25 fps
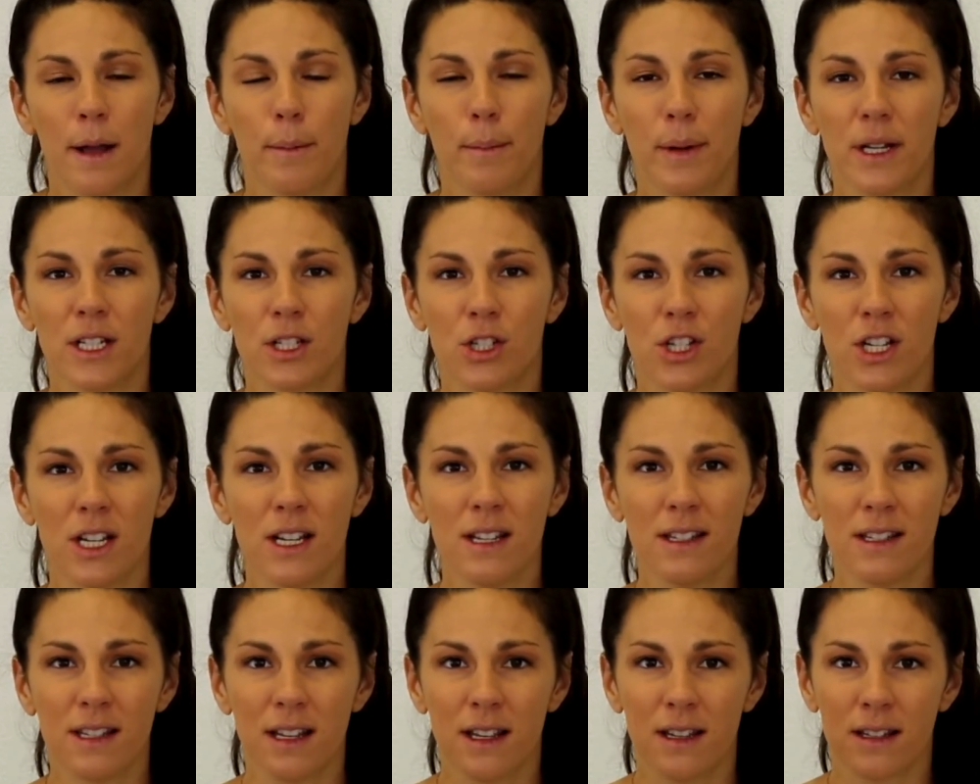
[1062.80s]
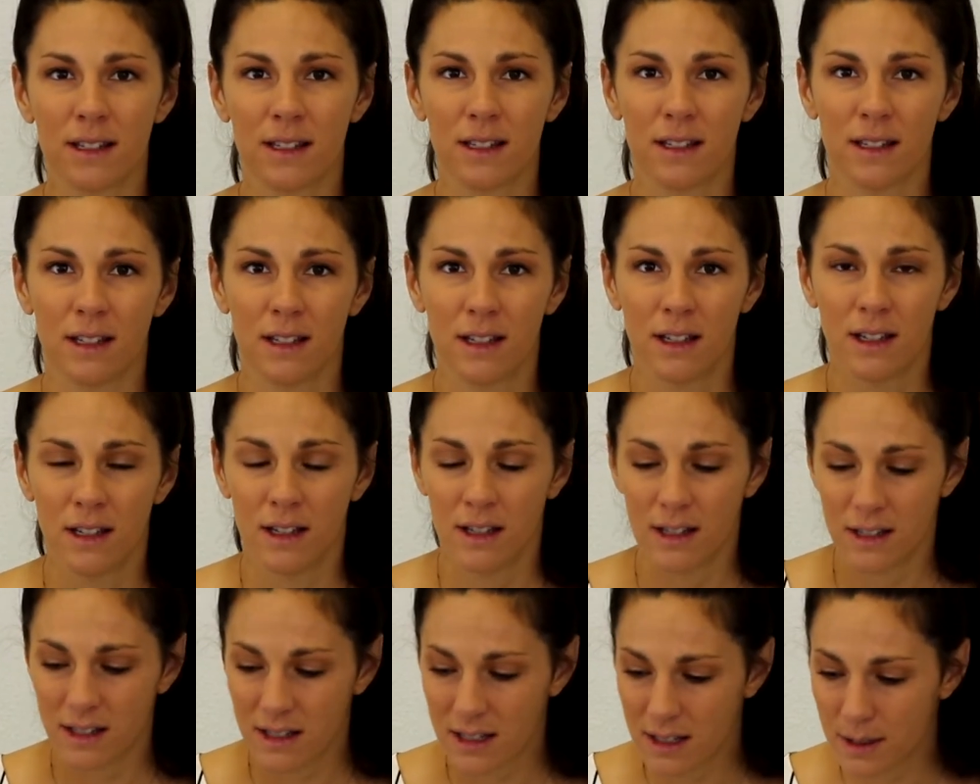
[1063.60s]
But Jesus
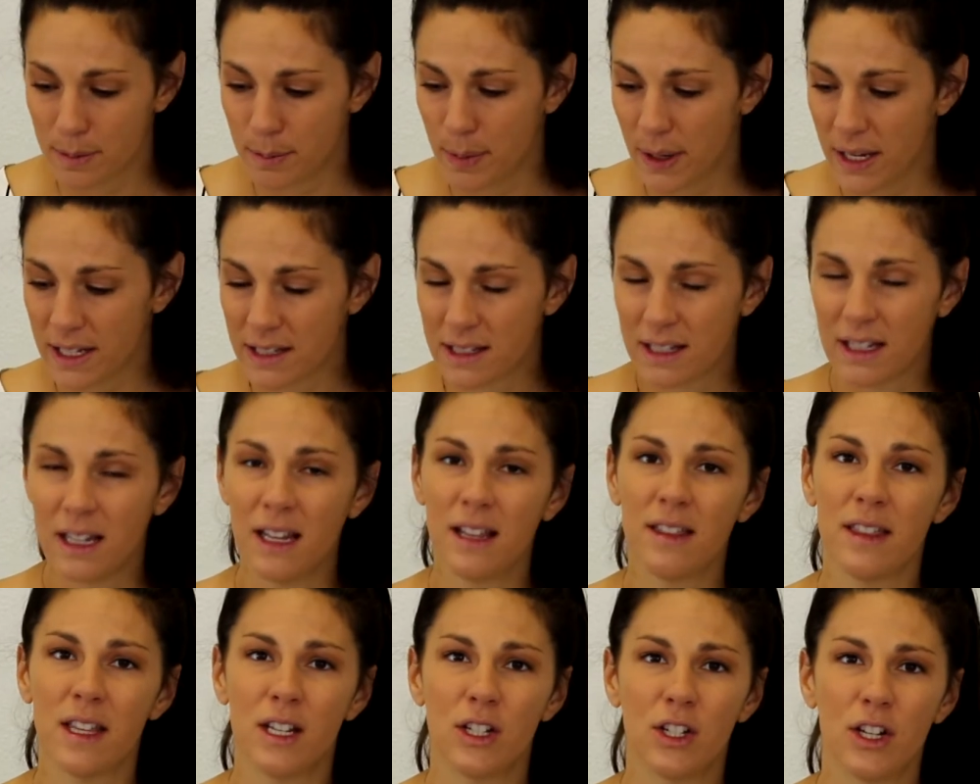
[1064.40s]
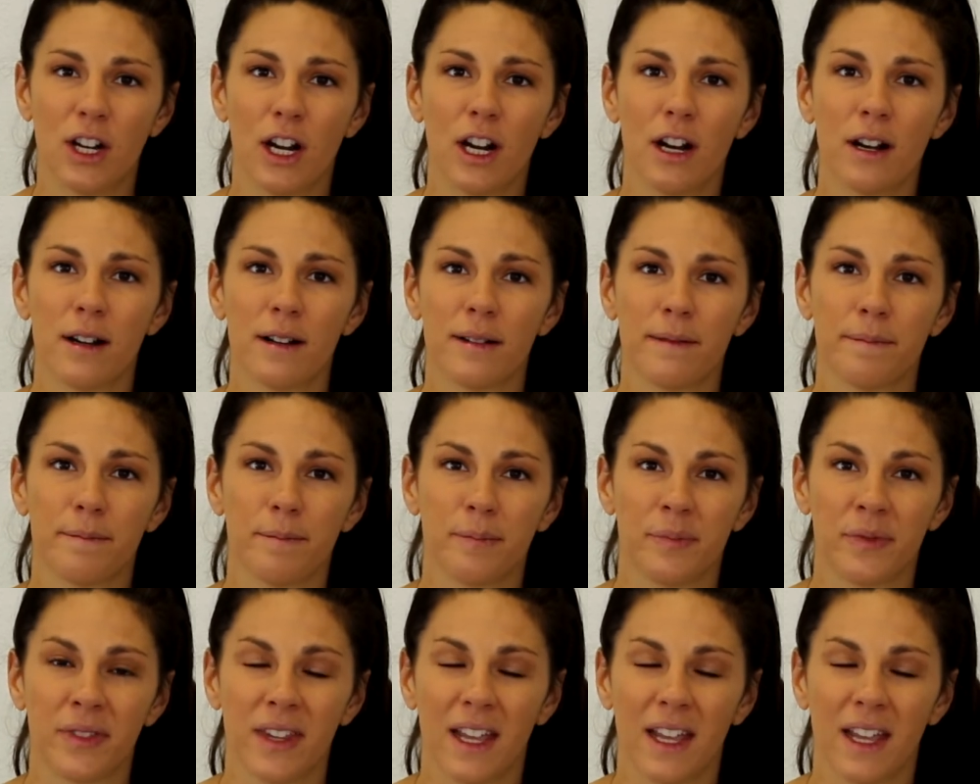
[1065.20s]
spits in the dirt,